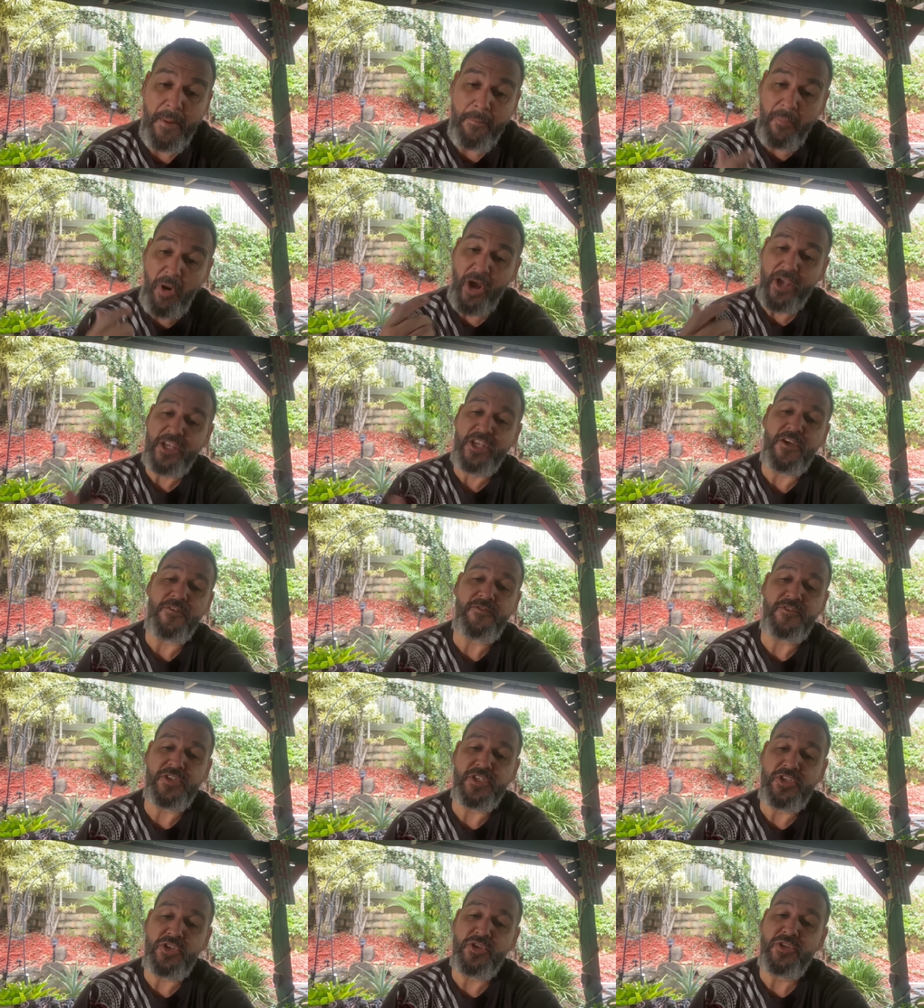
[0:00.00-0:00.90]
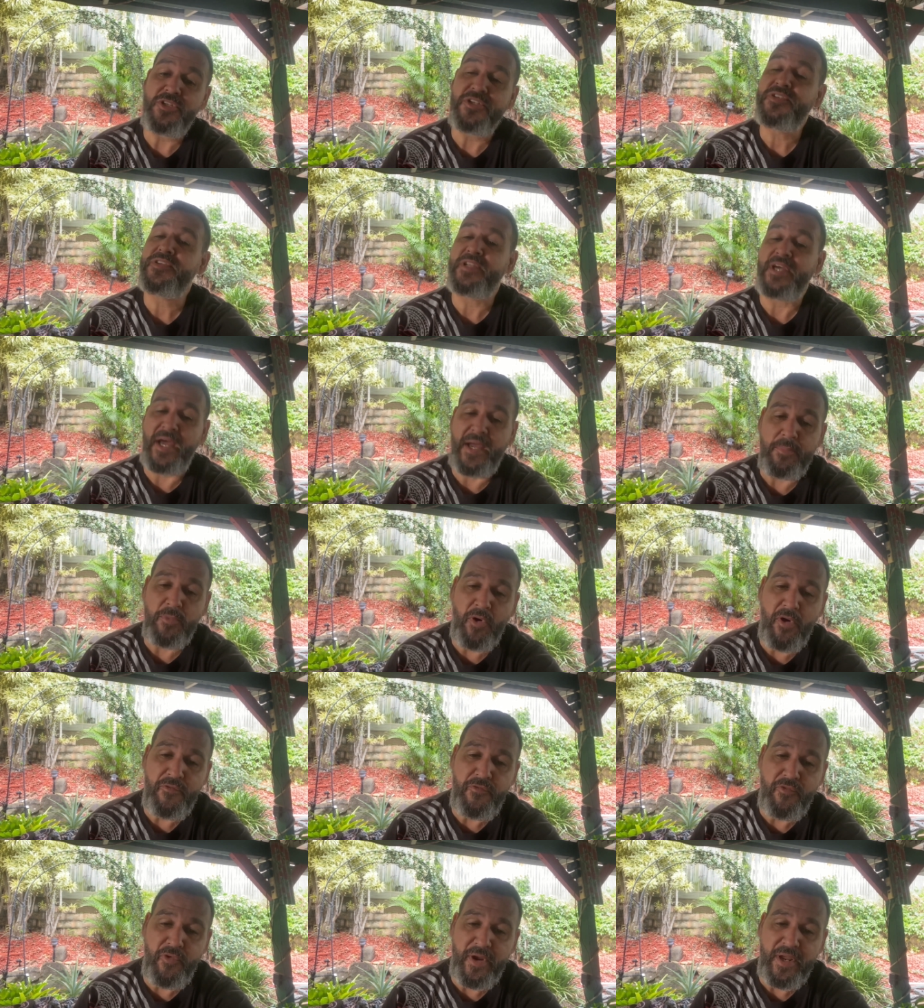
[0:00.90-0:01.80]
my gift to you this day,
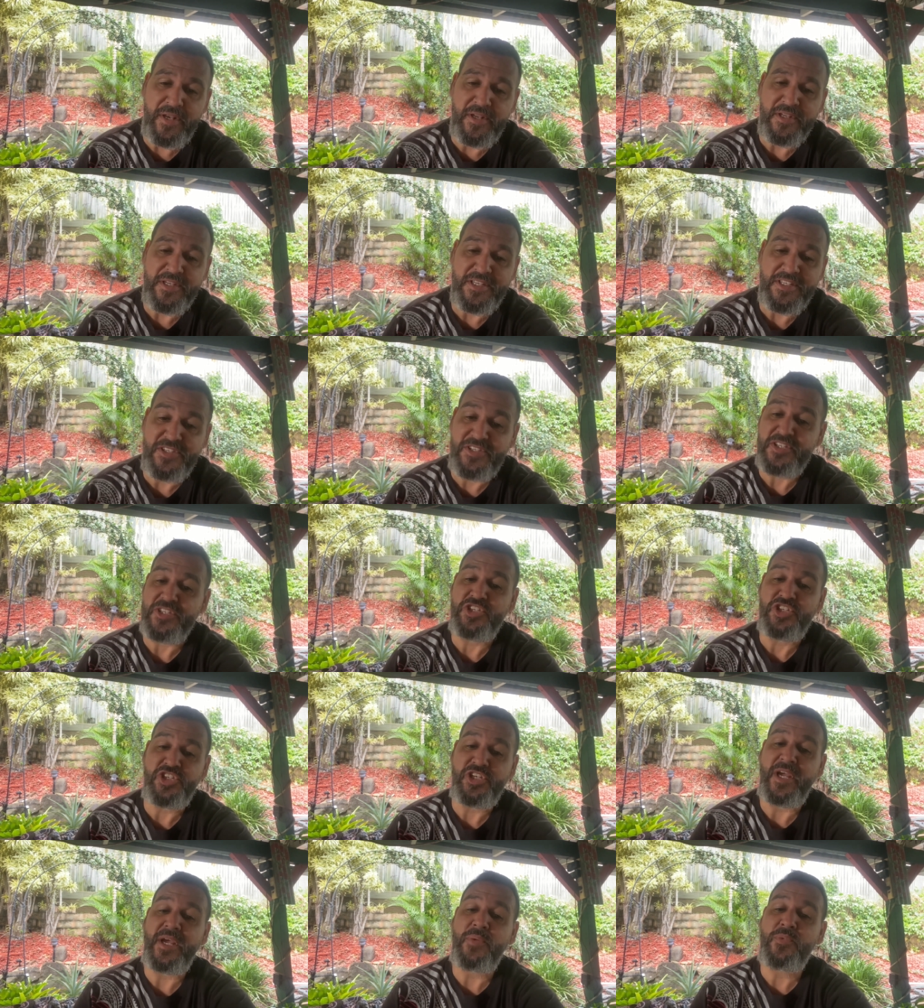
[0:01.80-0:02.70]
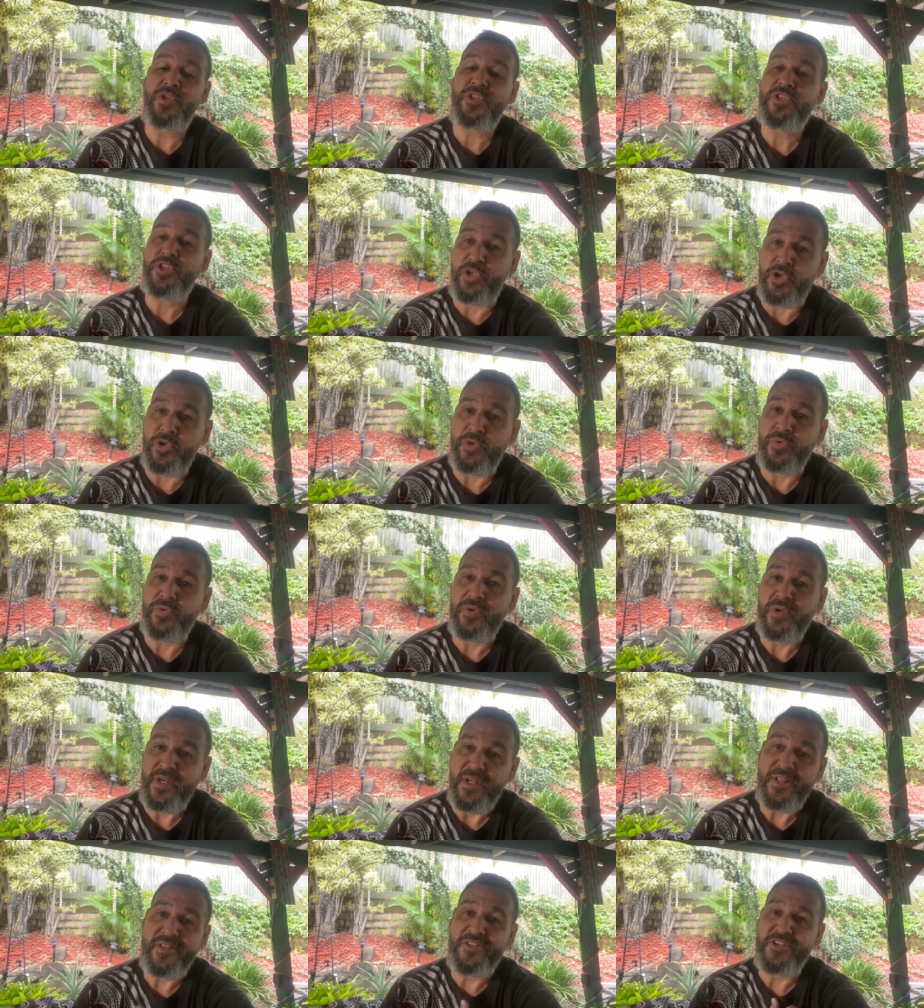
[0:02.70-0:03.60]
my friend, is to share with you
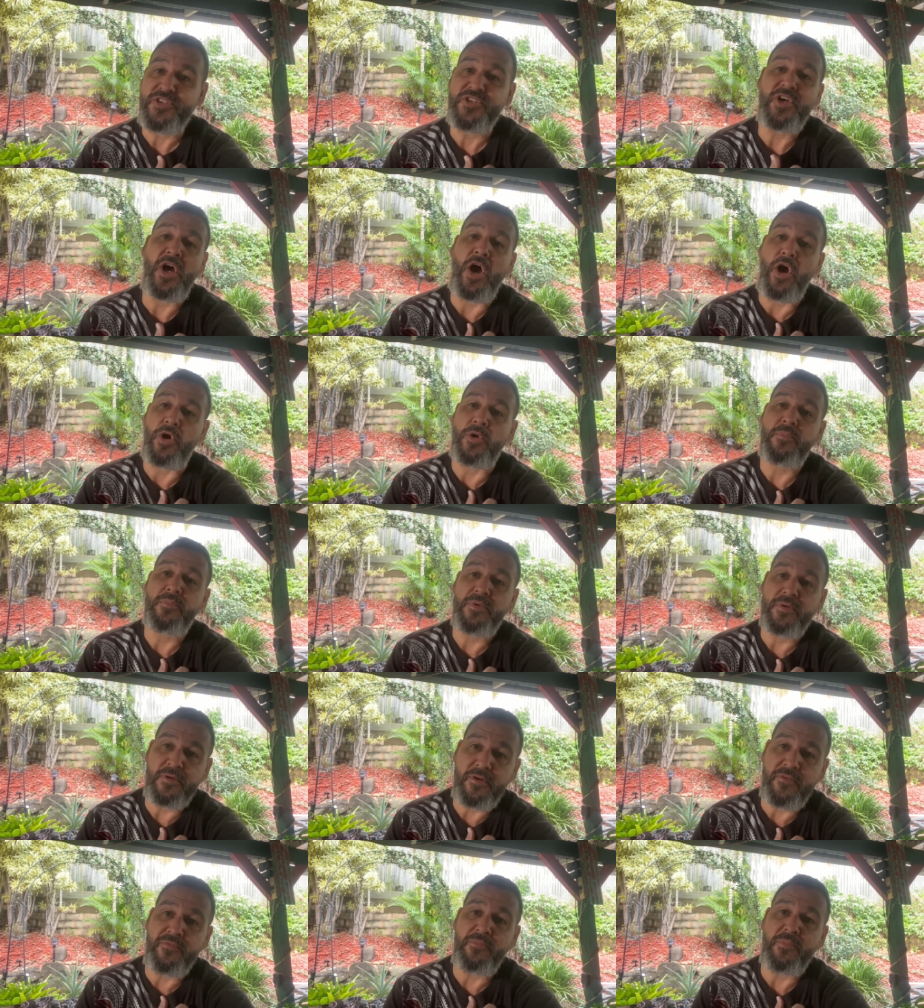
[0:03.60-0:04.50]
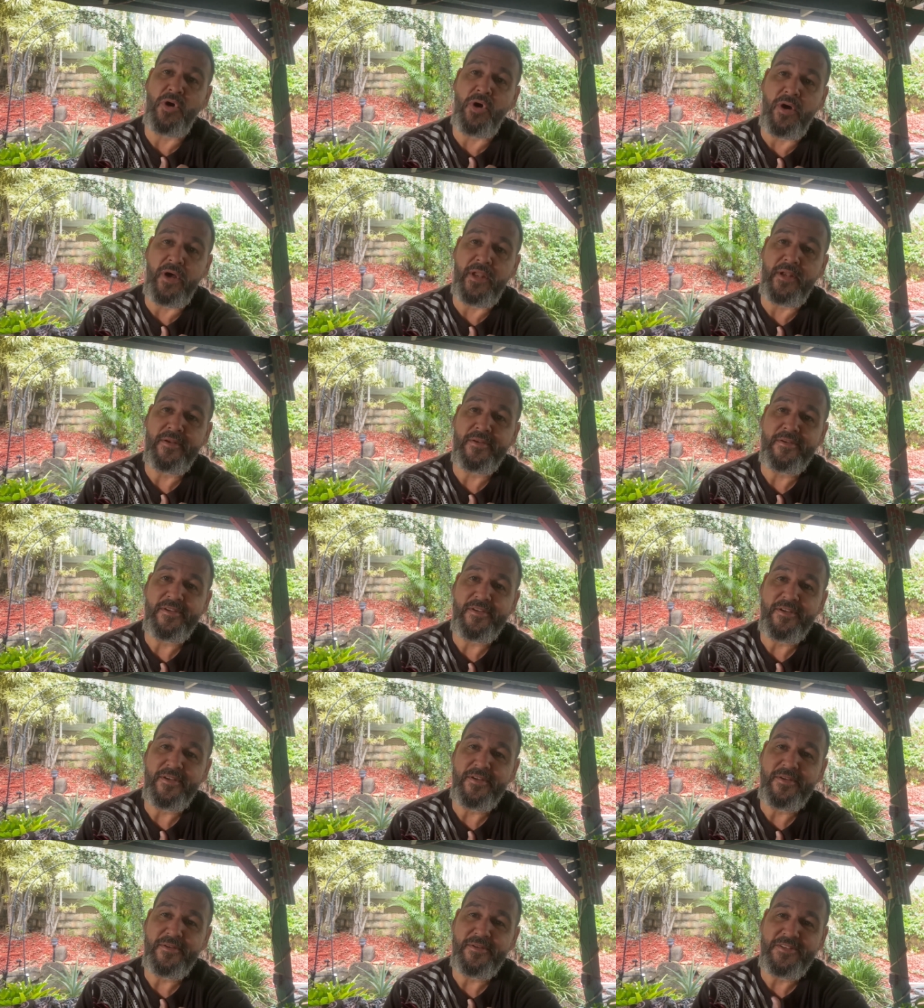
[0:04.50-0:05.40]
this hope of mine.
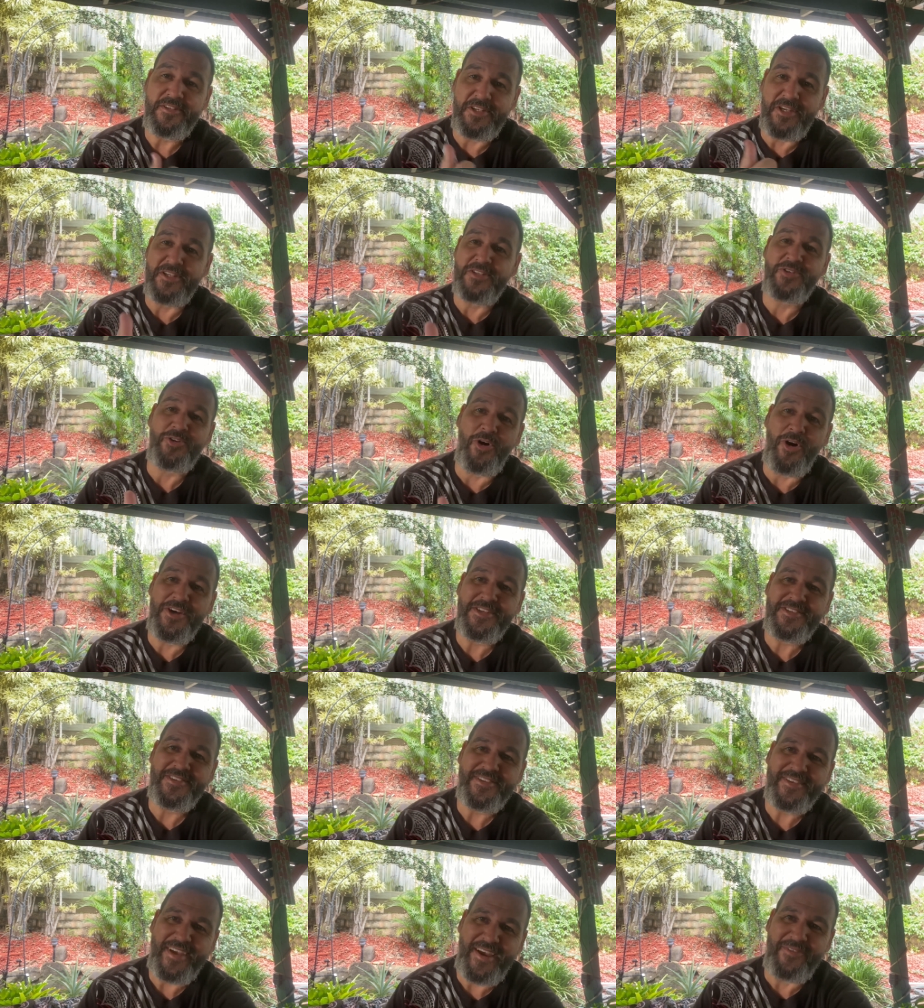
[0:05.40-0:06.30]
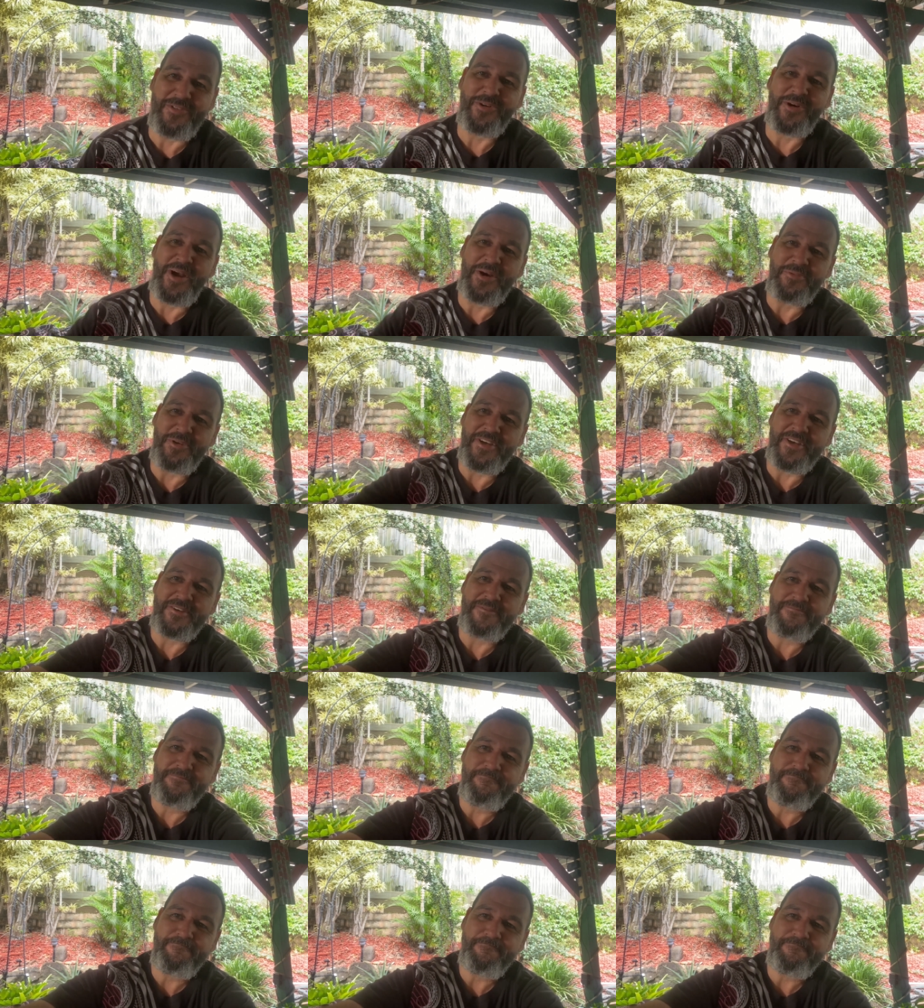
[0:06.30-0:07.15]
Cheers, guys. Have a great week.